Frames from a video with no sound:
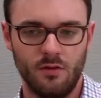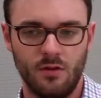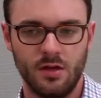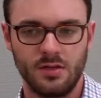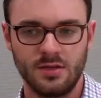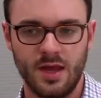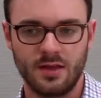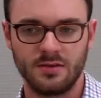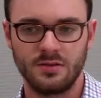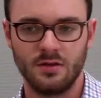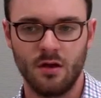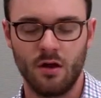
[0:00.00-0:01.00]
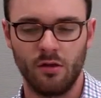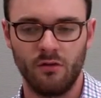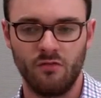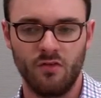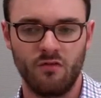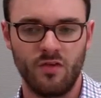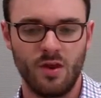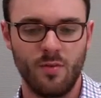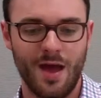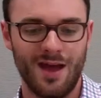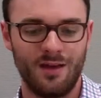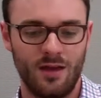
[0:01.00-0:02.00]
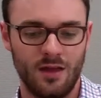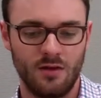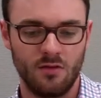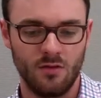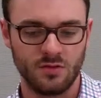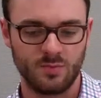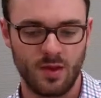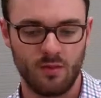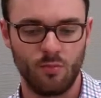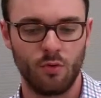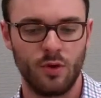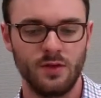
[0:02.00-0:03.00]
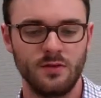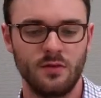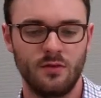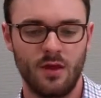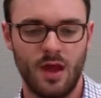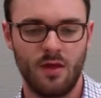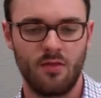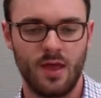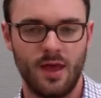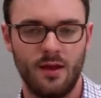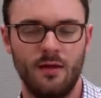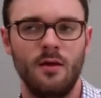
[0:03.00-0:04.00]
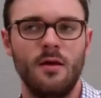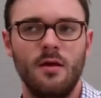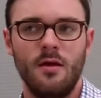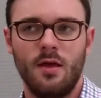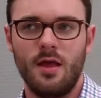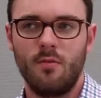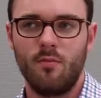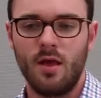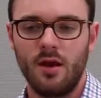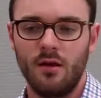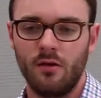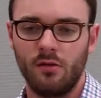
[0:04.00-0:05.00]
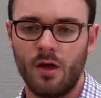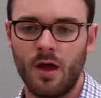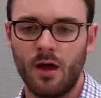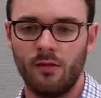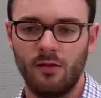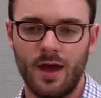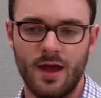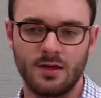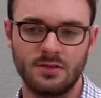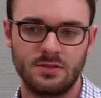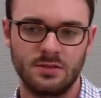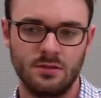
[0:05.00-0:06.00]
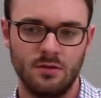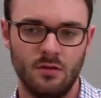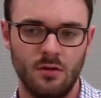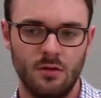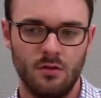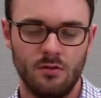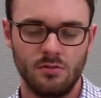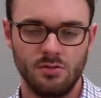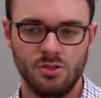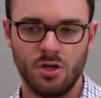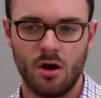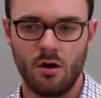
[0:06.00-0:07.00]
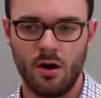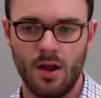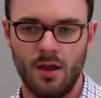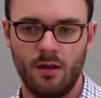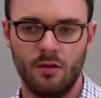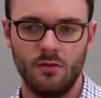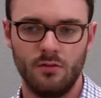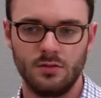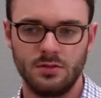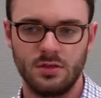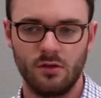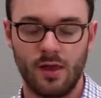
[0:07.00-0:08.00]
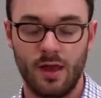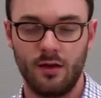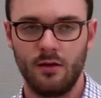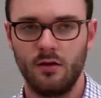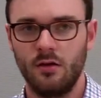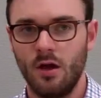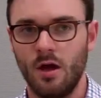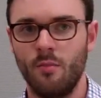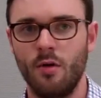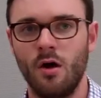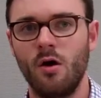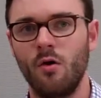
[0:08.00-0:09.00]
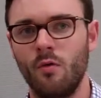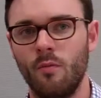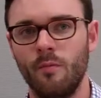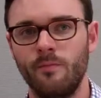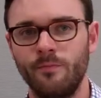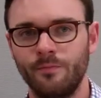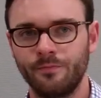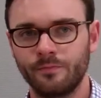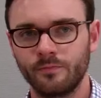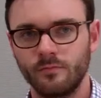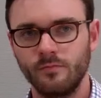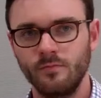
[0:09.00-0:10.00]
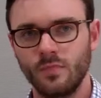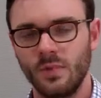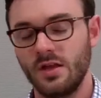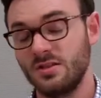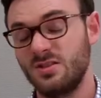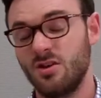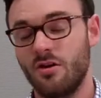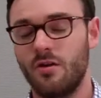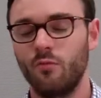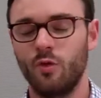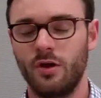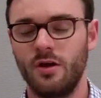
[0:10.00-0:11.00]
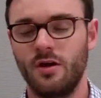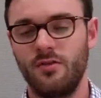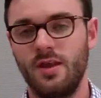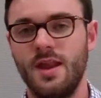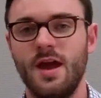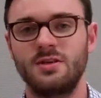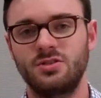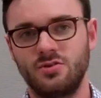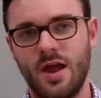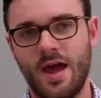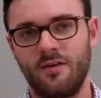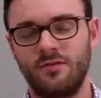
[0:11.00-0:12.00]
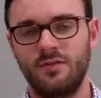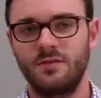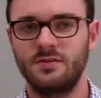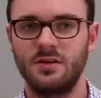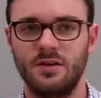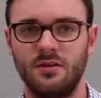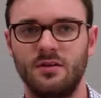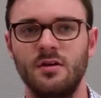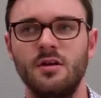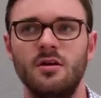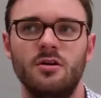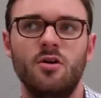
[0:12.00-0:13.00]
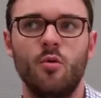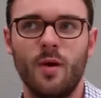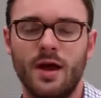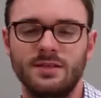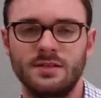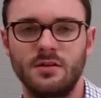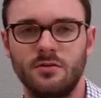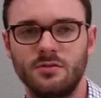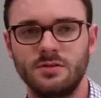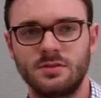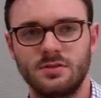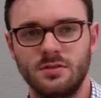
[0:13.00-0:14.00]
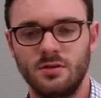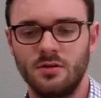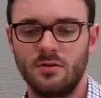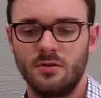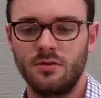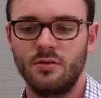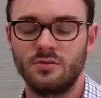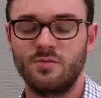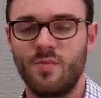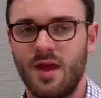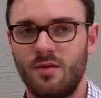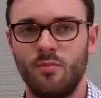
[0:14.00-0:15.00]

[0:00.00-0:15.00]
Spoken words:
condense all of the feedback into those main points, and then it made it a lot less jarring to, like, come home and start working on the next draft to go back to those main